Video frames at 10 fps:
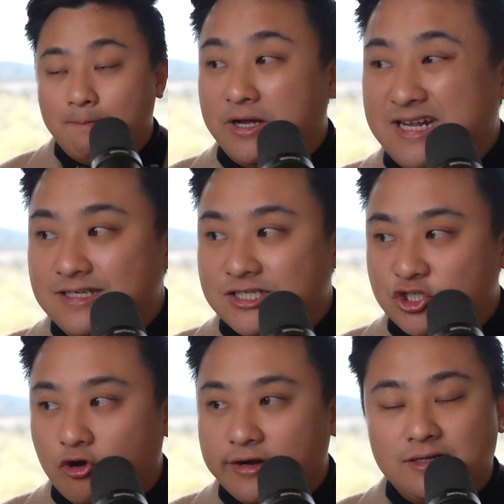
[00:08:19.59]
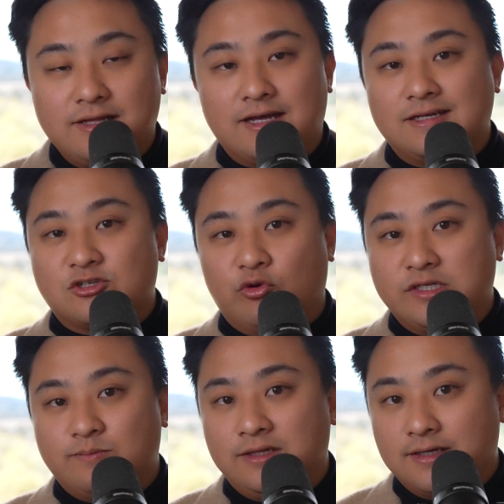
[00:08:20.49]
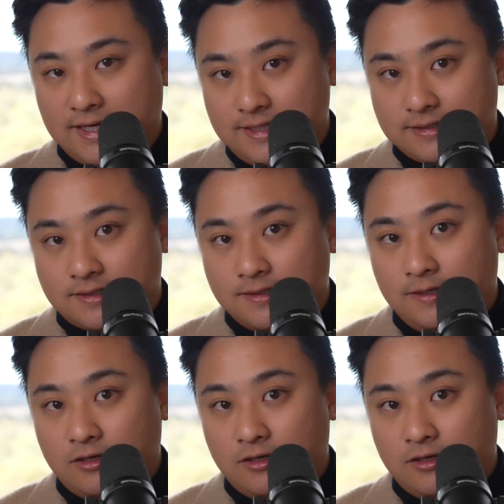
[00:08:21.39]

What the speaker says: But historically, that has always been the case,